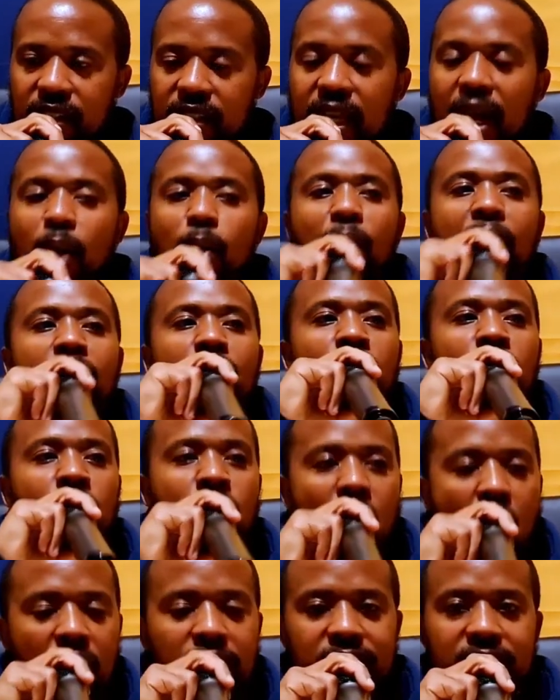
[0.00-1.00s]
They were
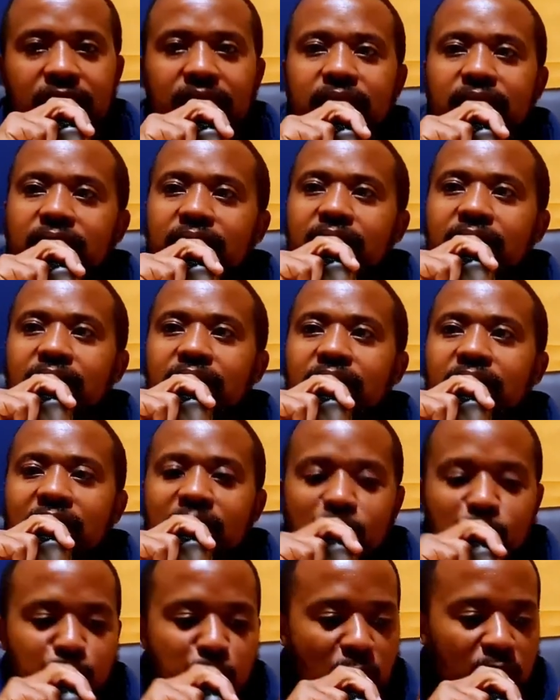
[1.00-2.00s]
not
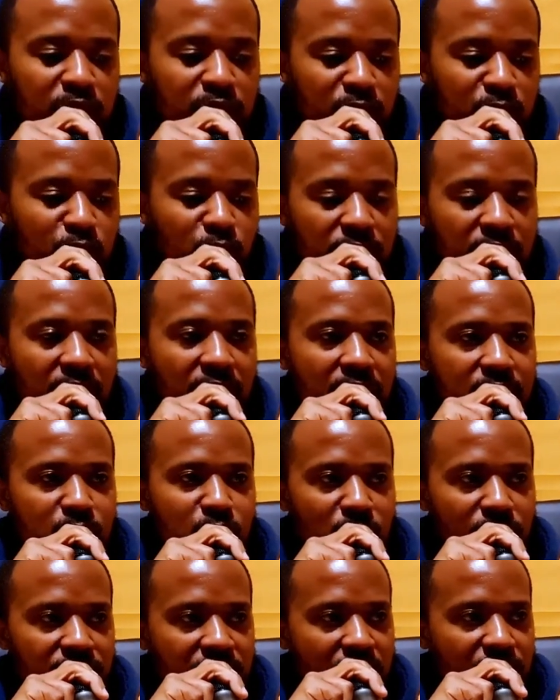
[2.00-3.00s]
responding to the
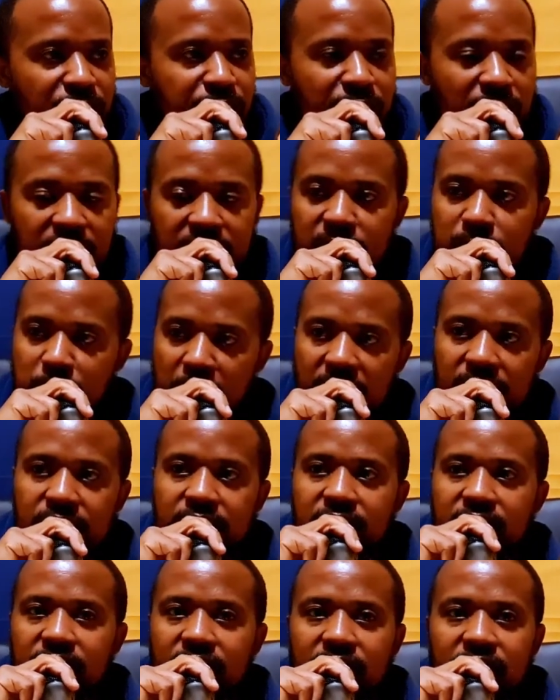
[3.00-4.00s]
lust of their flesh,
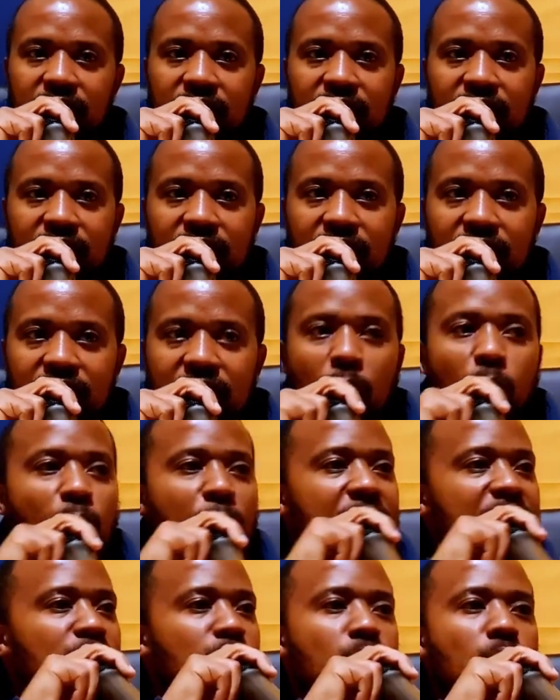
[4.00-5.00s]
man. The
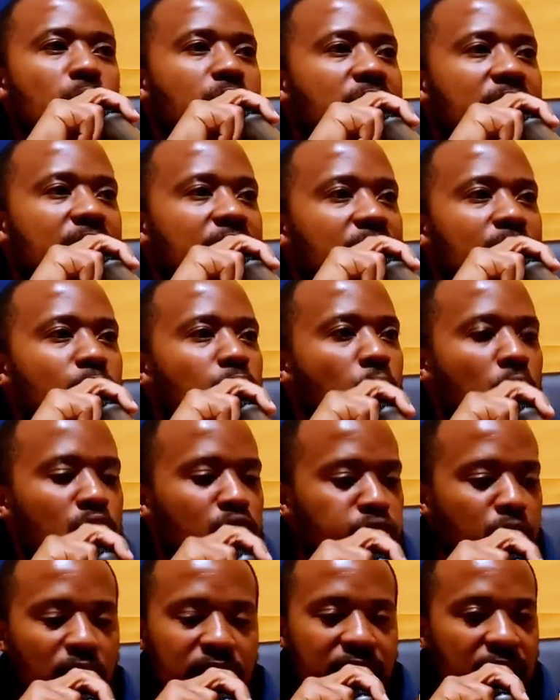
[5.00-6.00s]
woman's coochie didn't
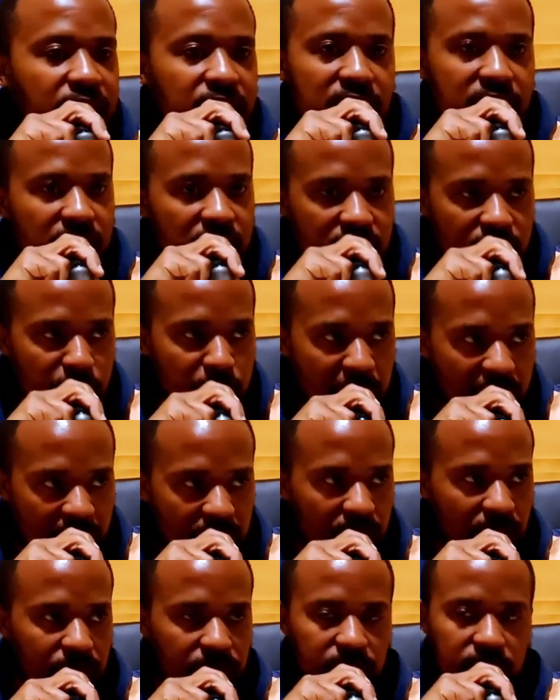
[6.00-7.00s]
control their decision
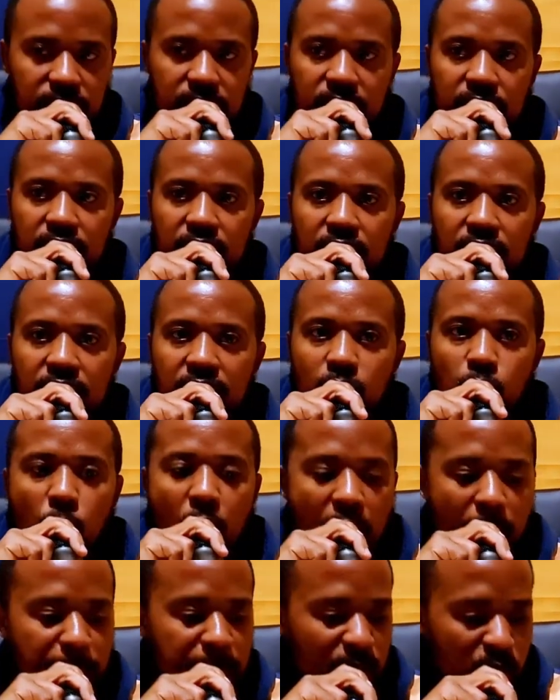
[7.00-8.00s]
making.
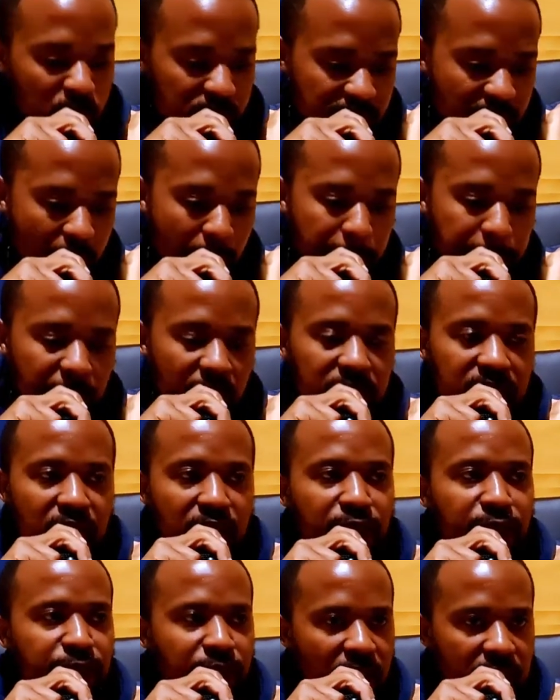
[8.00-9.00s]
Why? Because they are about
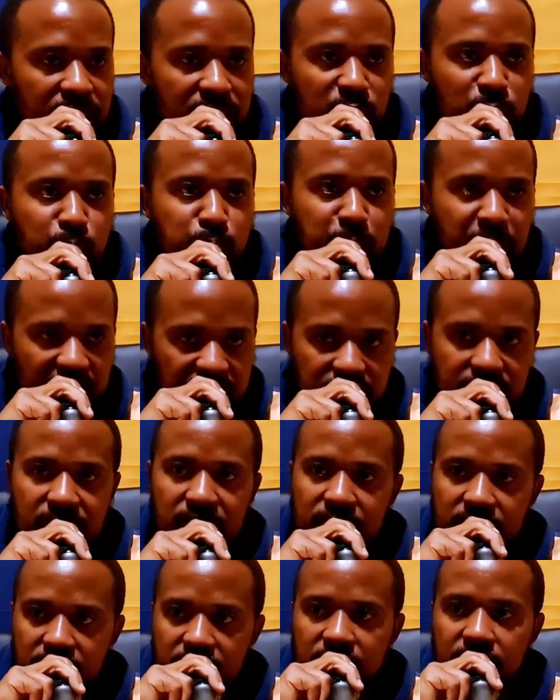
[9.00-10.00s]
their father's
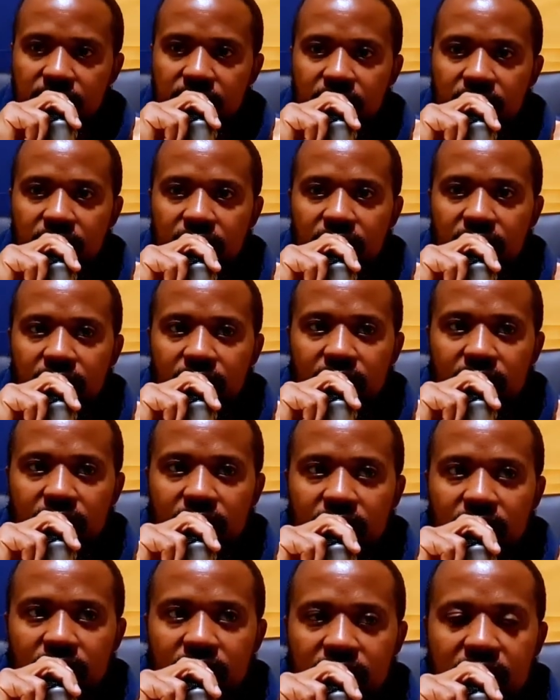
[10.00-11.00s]
business.
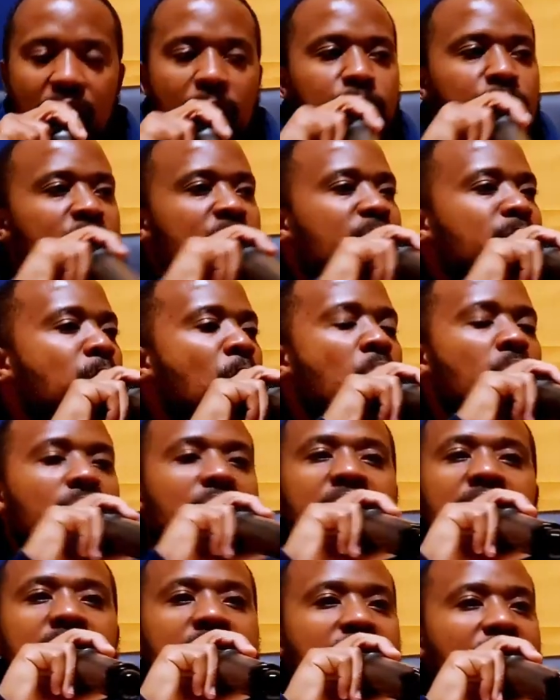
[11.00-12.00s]
Some
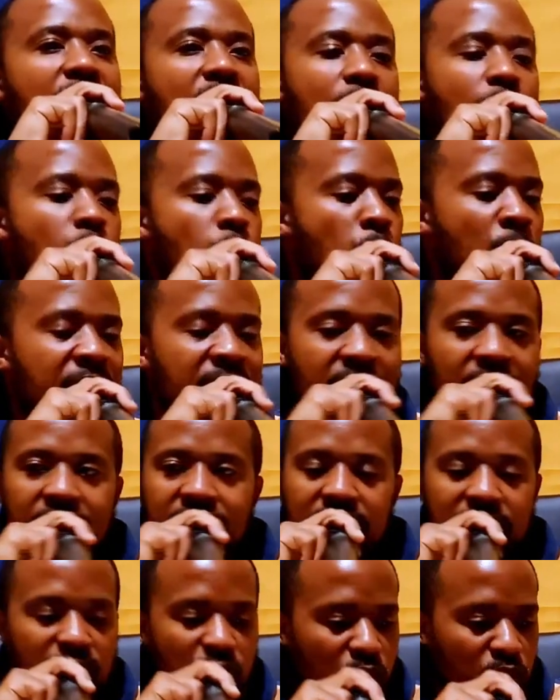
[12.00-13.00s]
smoking cigarette,
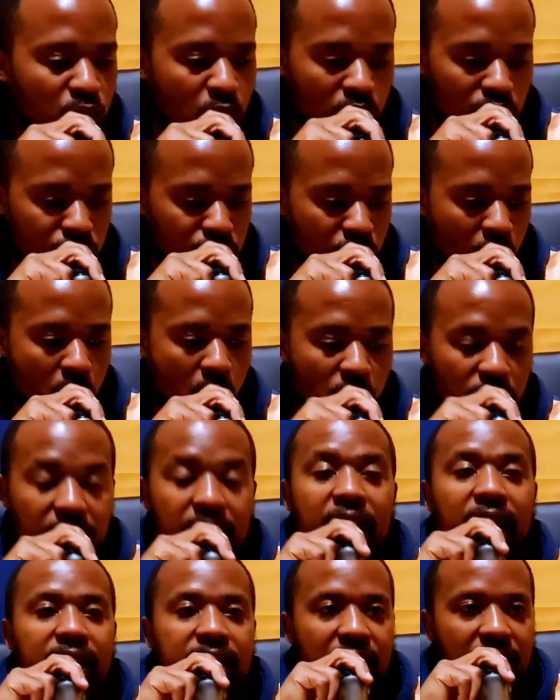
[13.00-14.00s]
we did not
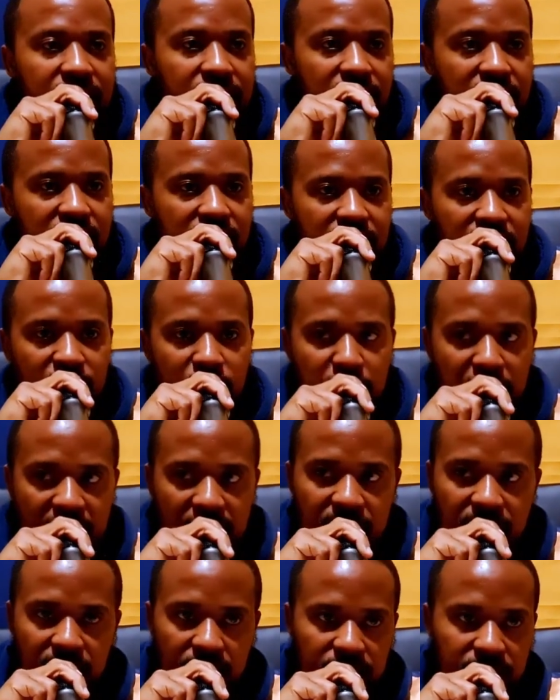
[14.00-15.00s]
control their decision
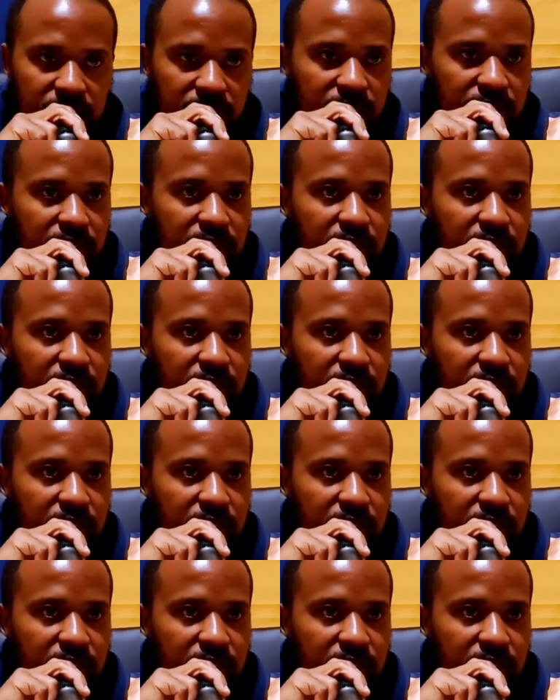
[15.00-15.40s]
making.